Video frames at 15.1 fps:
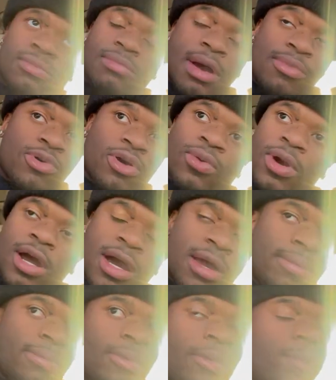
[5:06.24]
My boy
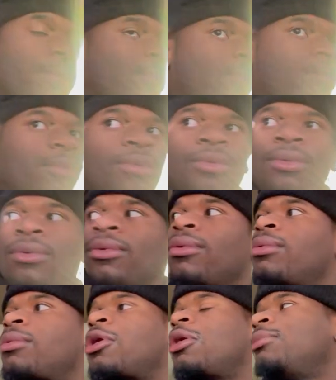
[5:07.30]
Ron,
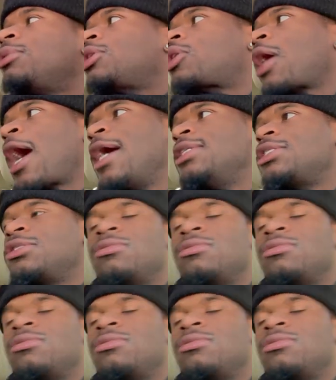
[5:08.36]
Guys, to